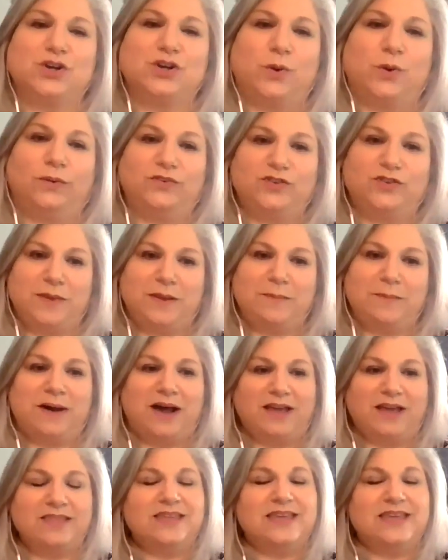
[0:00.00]
is told to me
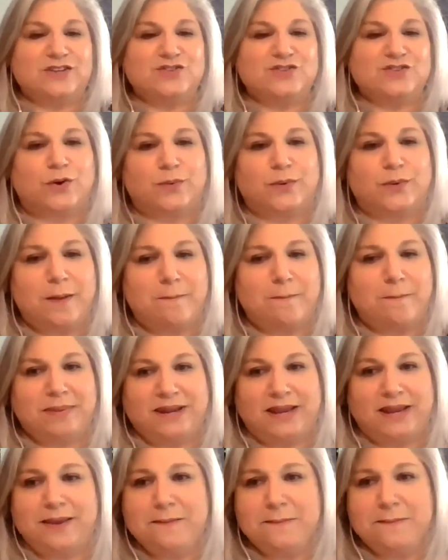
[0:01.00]
by the escrow
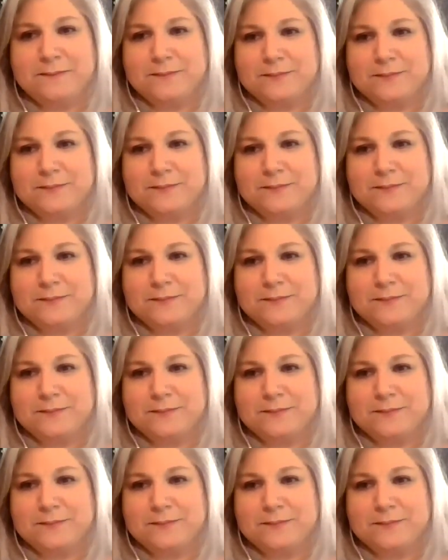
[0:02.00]
company.